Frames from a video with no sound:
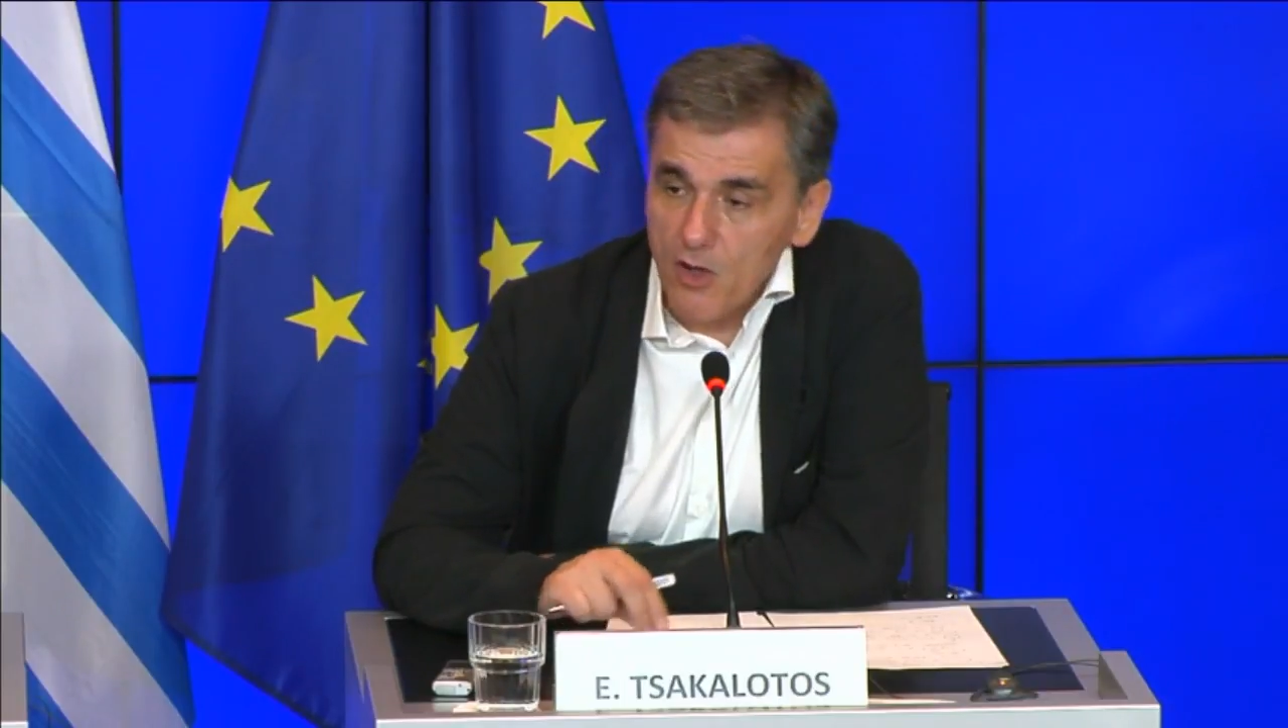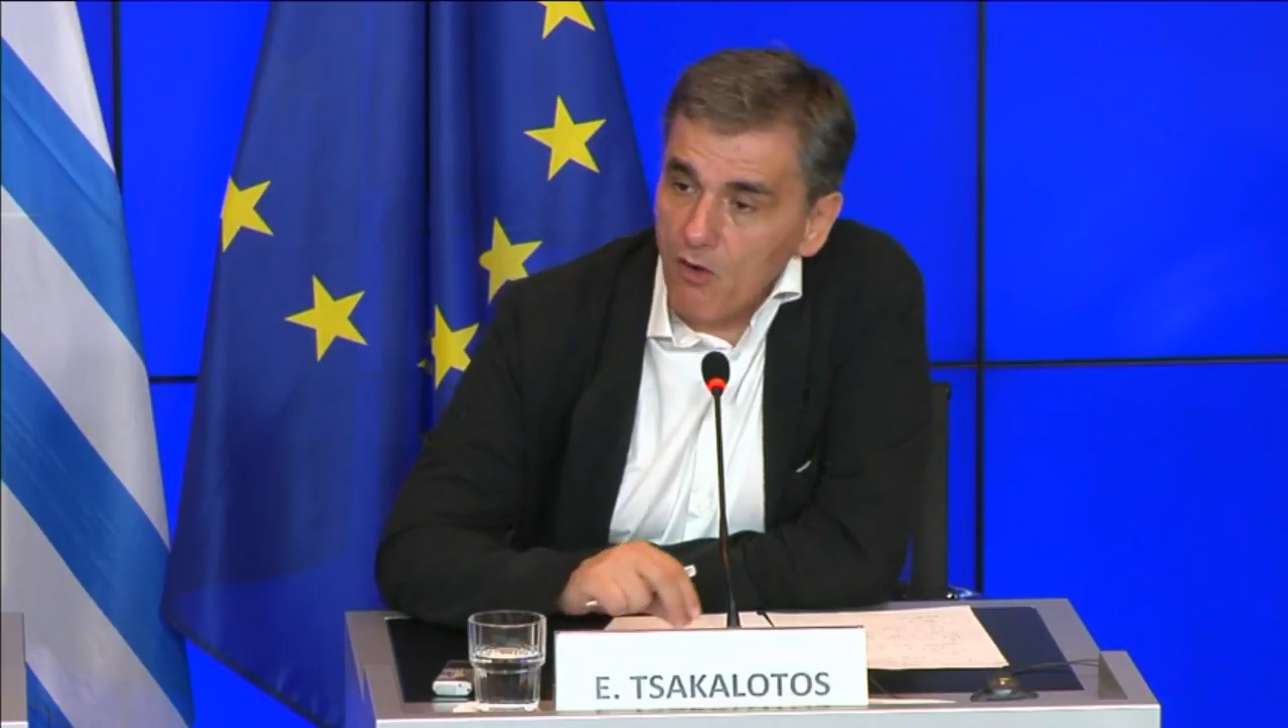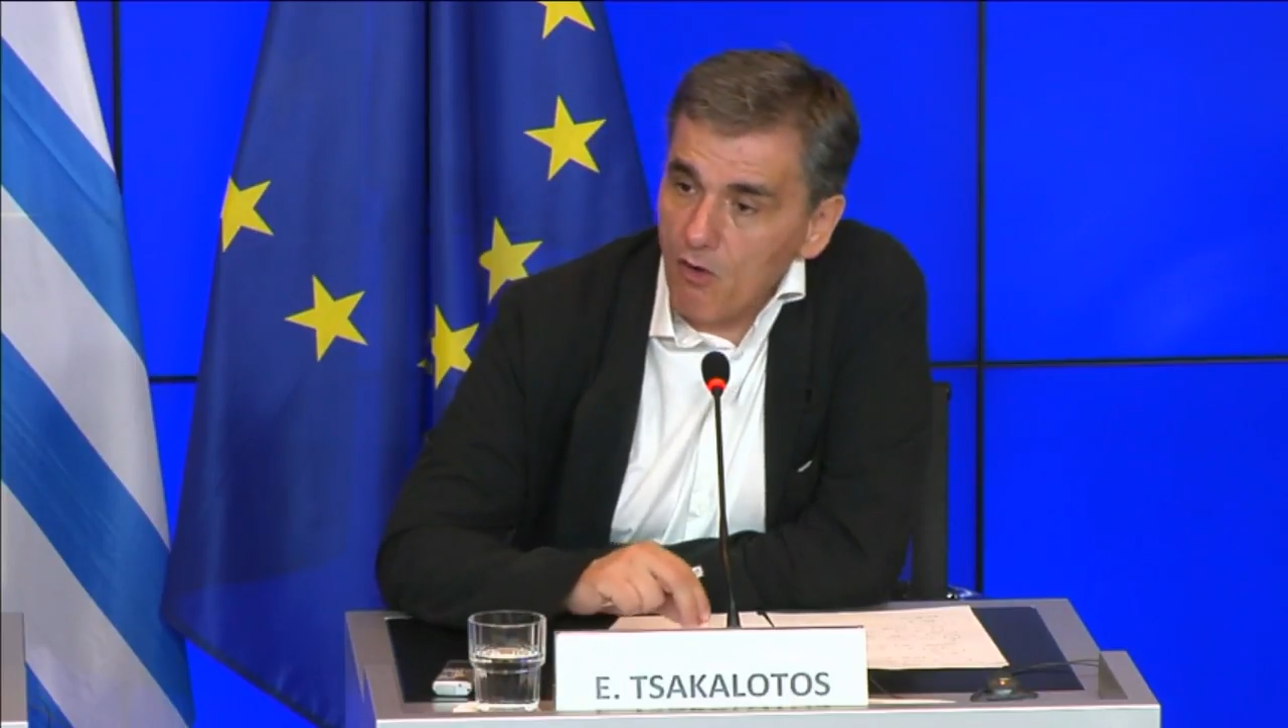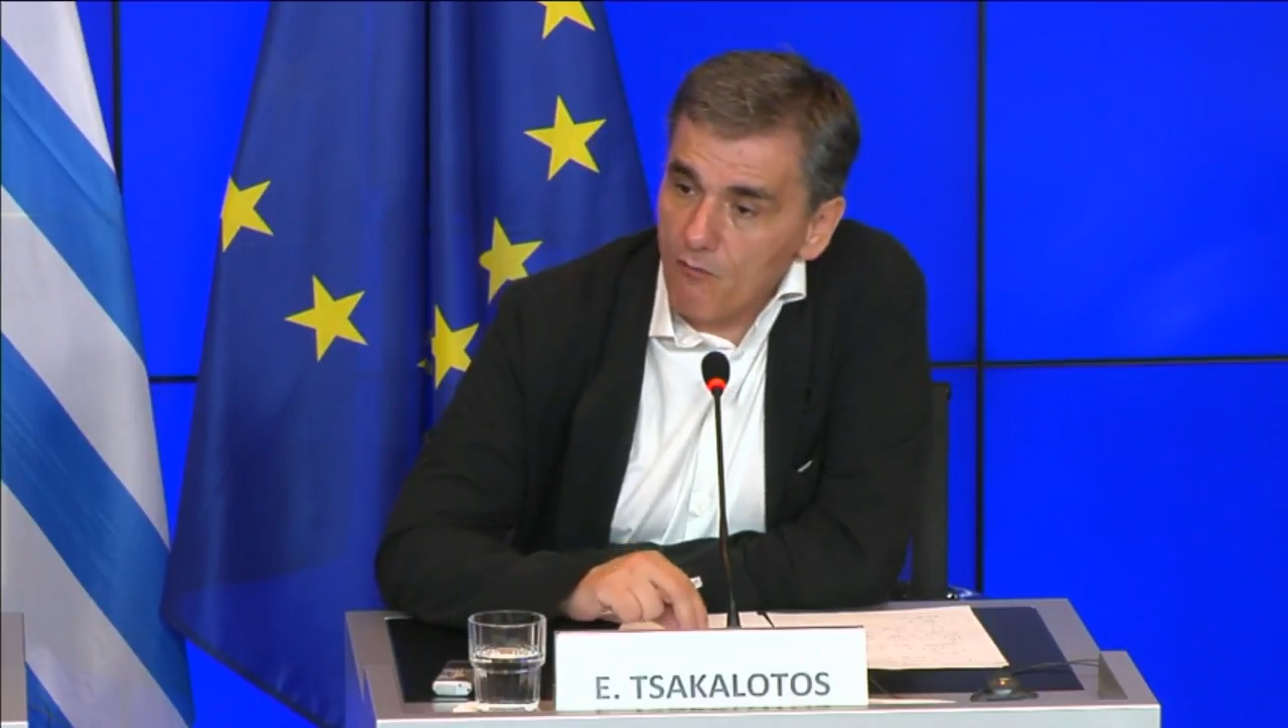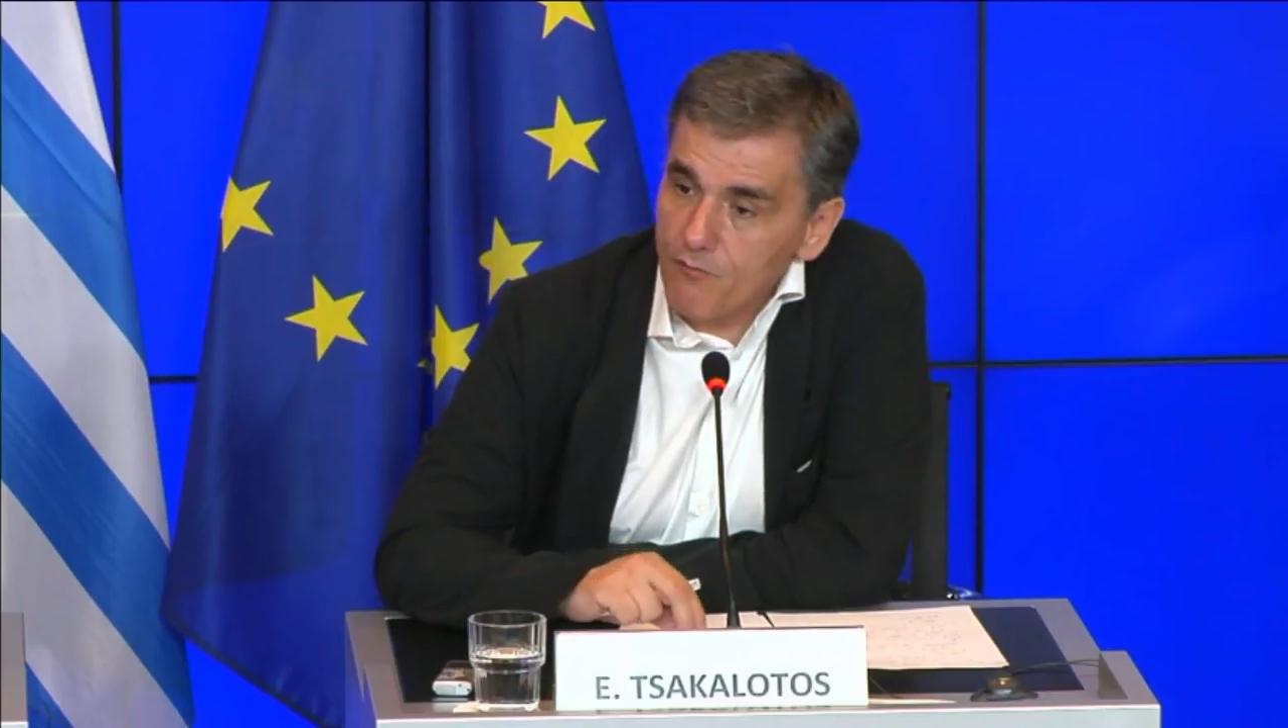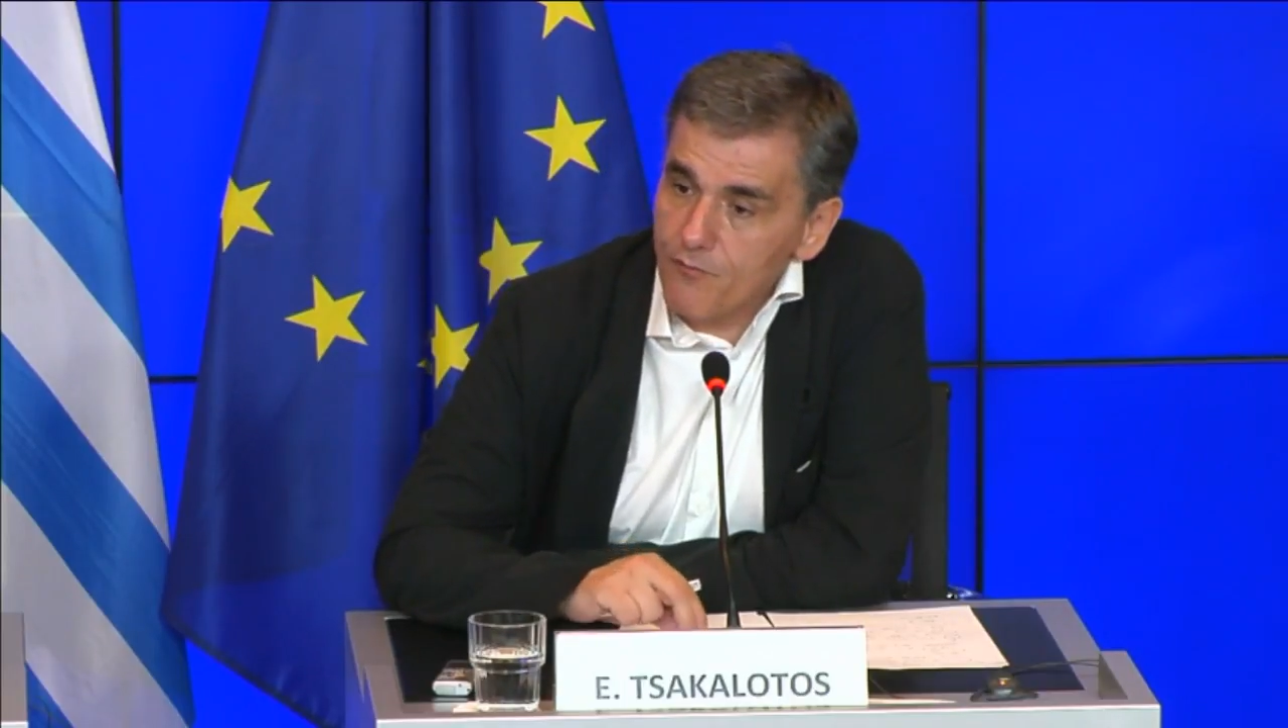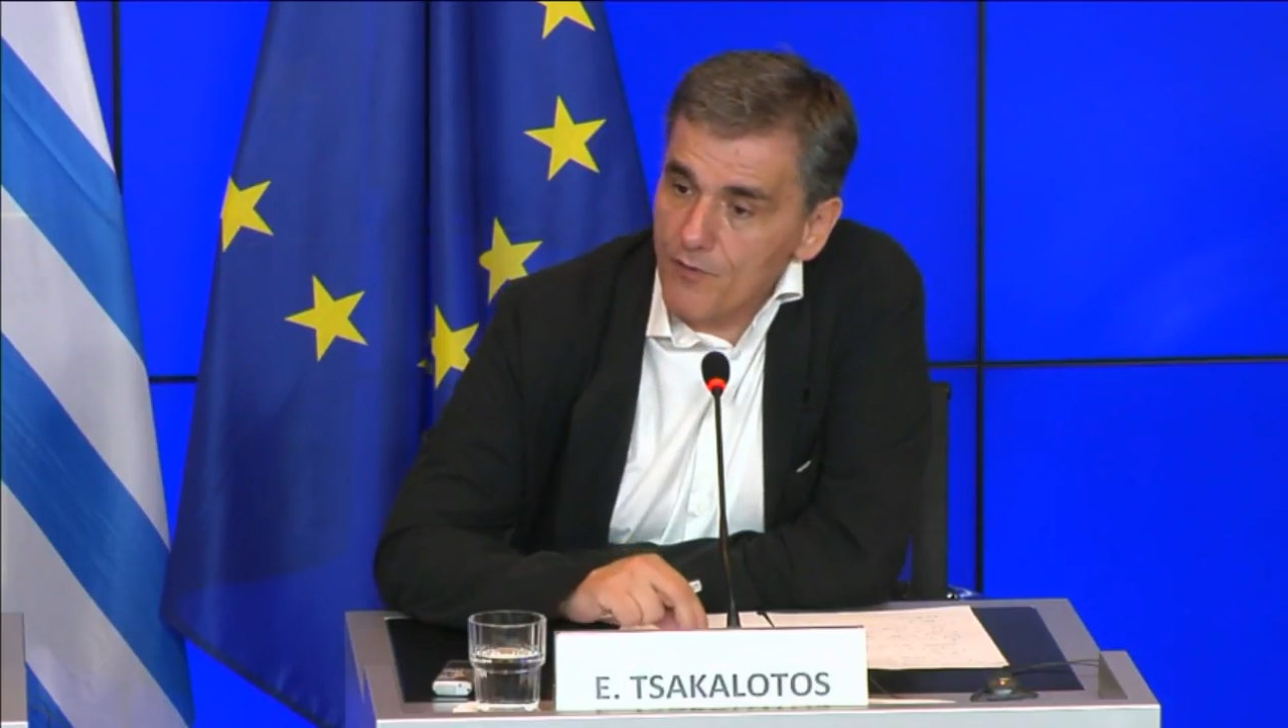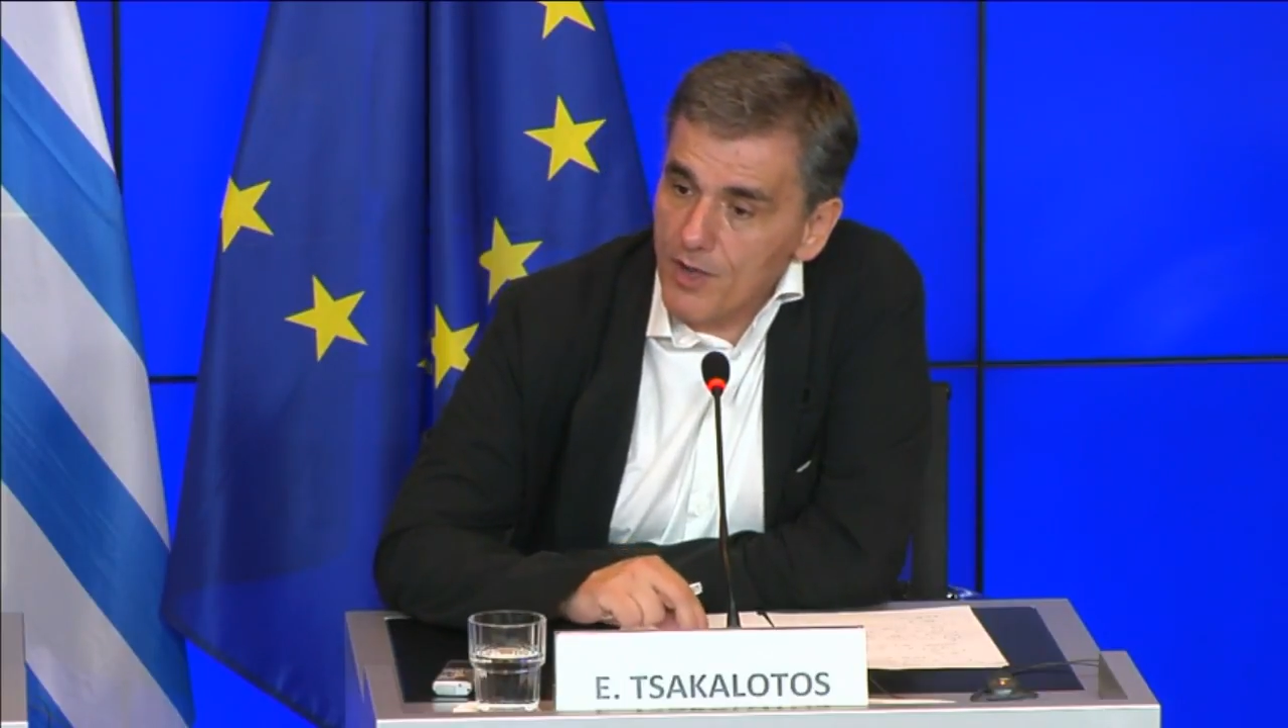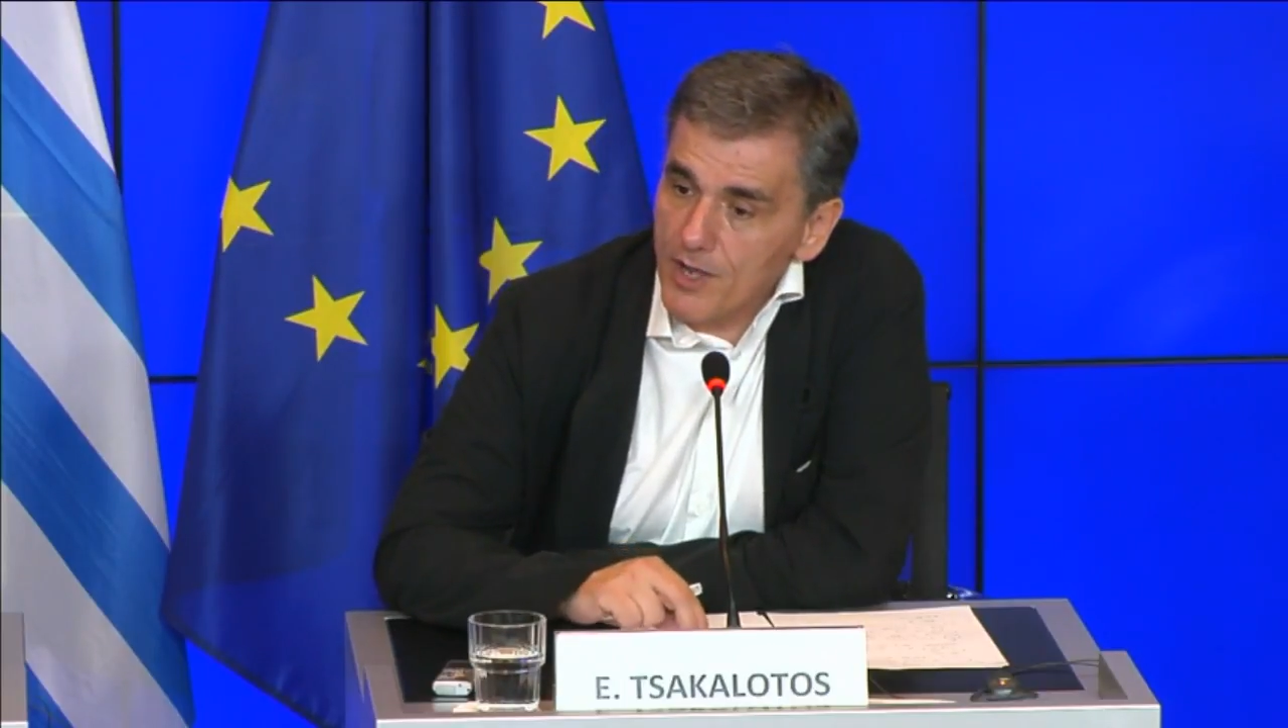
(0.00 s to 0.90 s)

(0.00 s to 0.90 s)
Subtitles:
of